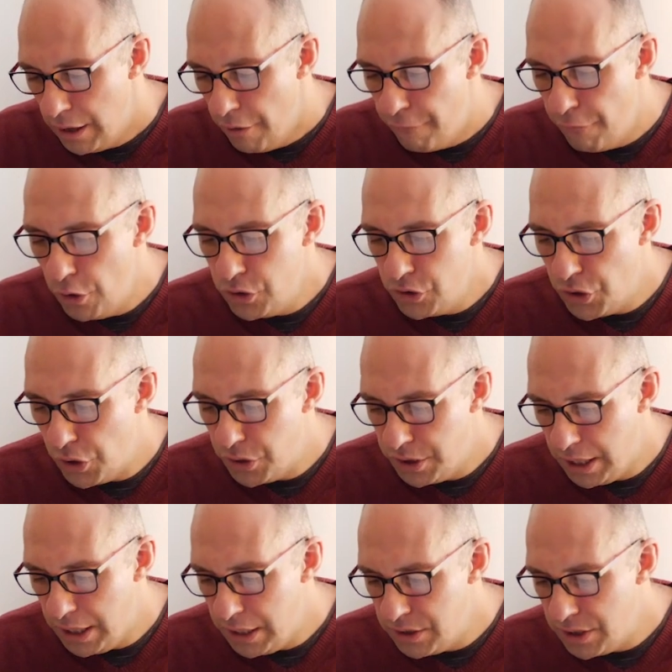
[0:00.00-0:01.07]
Verse
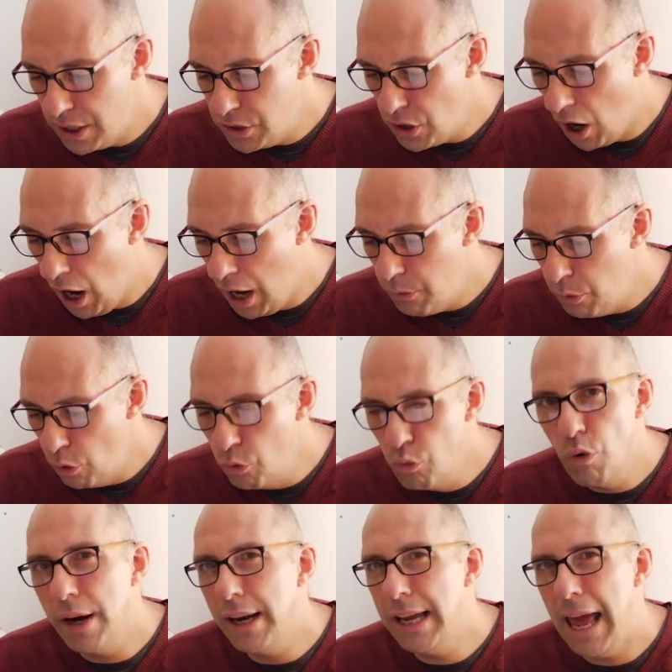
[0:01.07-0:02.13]
13, he says, I will
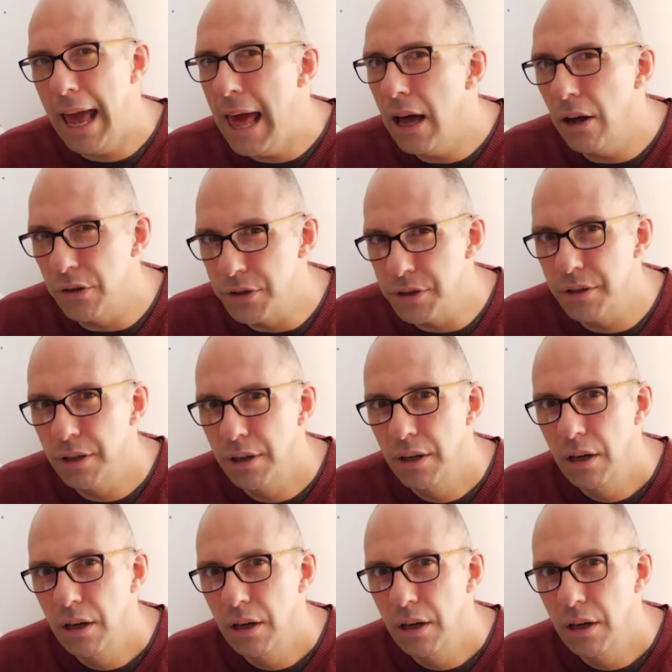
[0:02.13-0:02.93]
recount